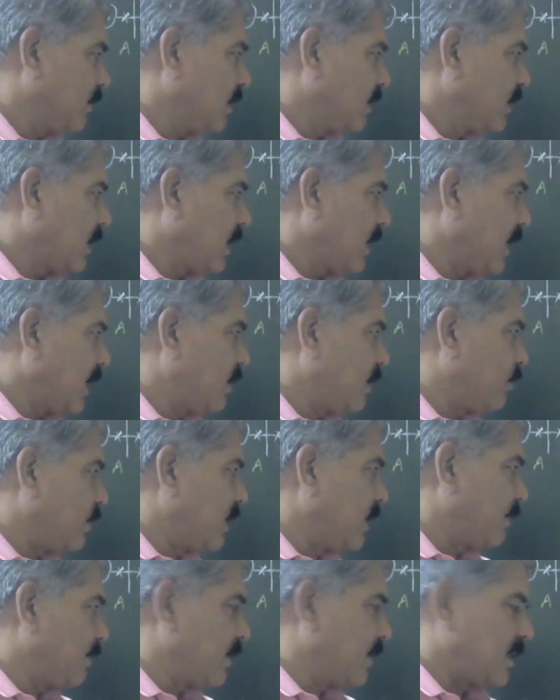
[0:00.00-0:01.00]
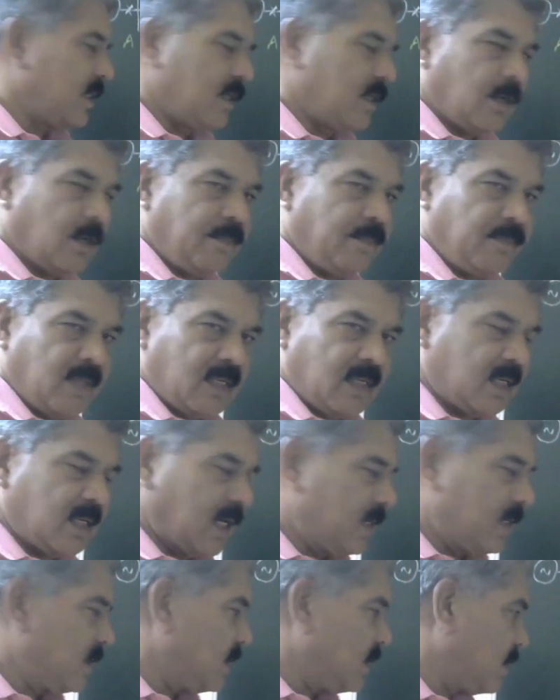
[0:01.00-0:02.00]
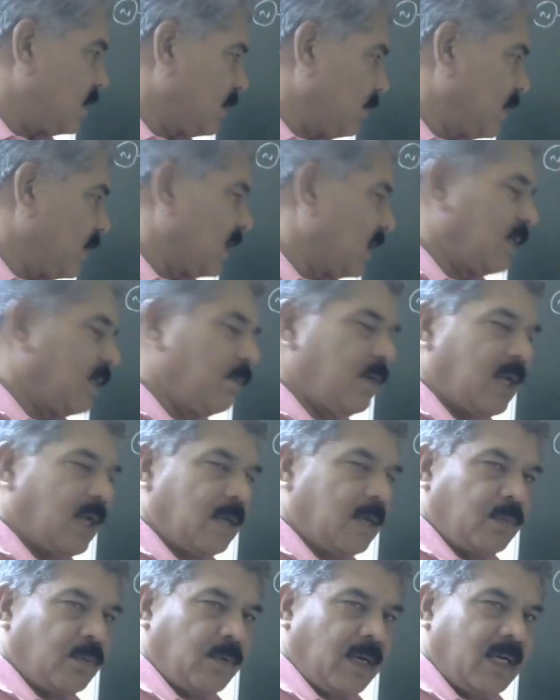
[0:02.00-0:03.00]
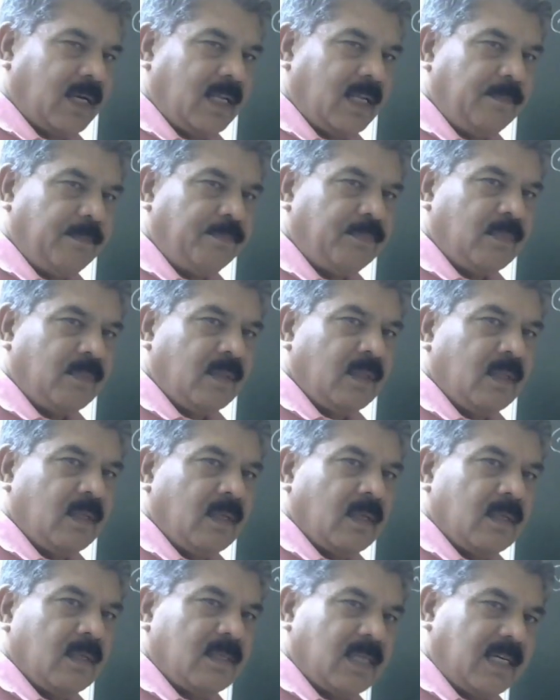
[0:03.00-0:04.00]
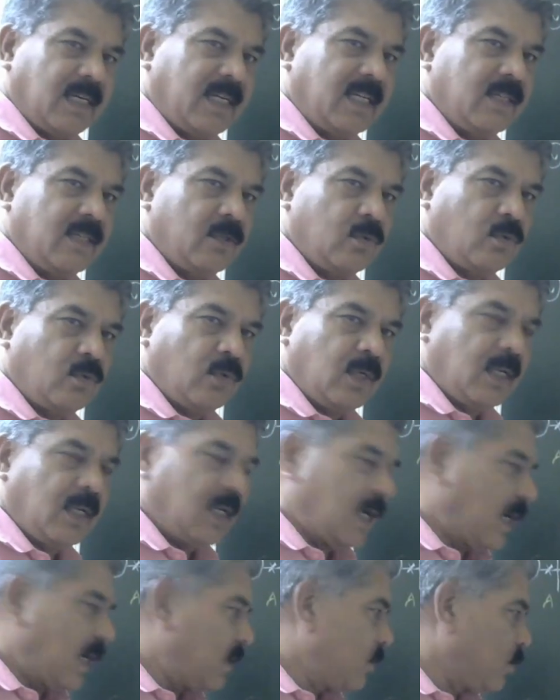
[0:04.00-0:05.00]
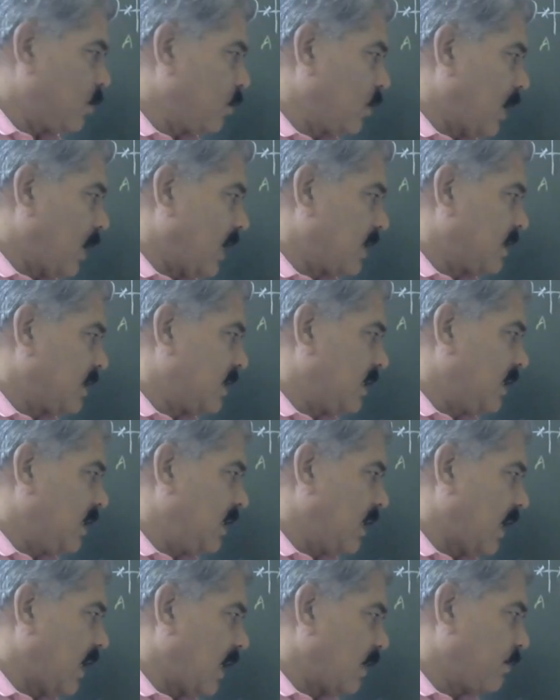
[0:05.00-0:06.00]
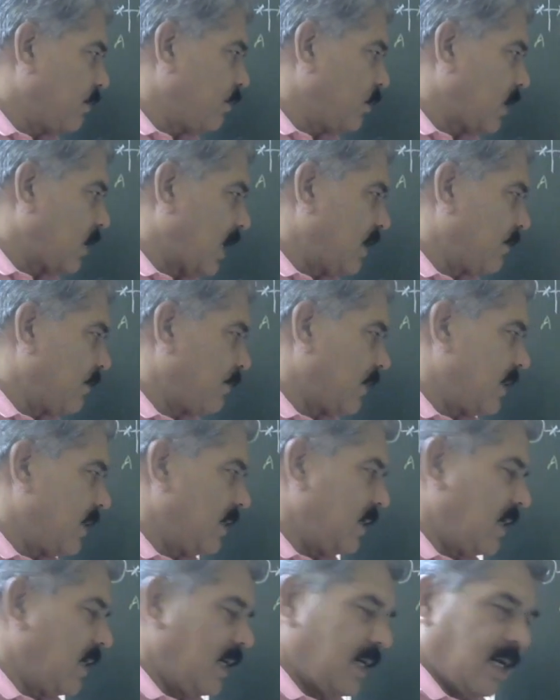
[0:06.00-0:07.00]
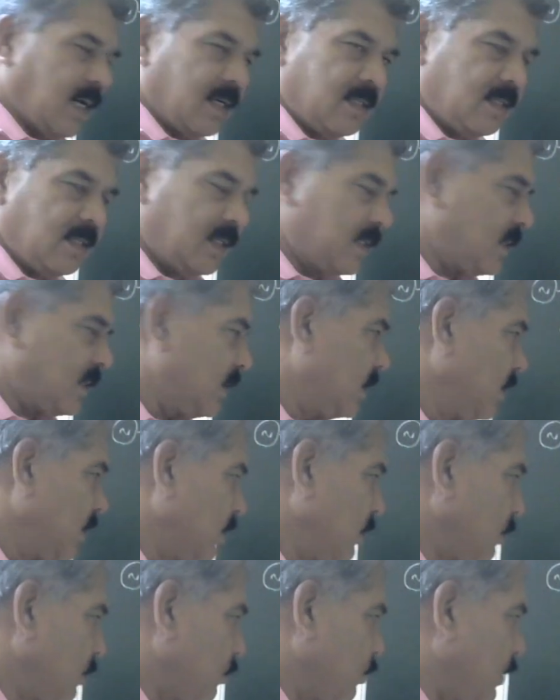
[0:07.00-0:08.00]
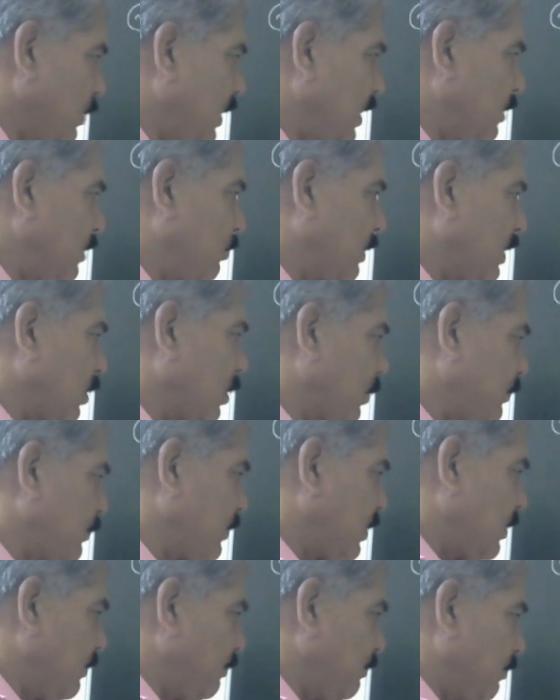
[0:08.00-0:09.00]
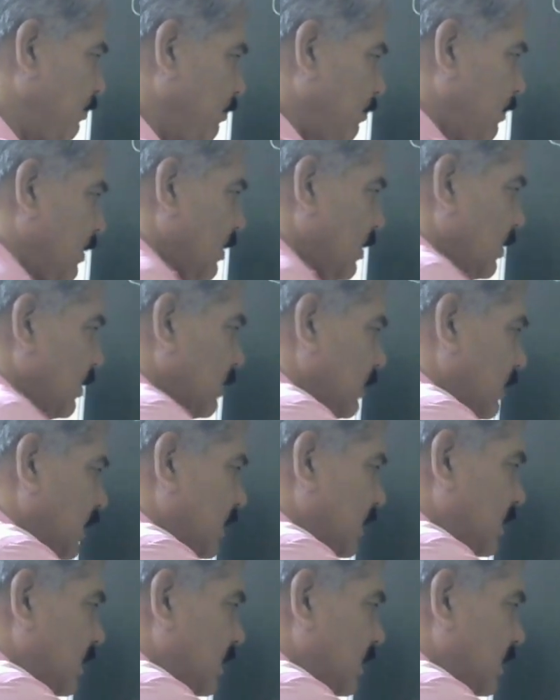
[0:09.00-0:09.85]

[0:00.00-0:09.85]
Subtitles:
and 20% of next line. Similarly, we are providing settings to relay R2, R3, R4, R5 and R6. So here you can observe this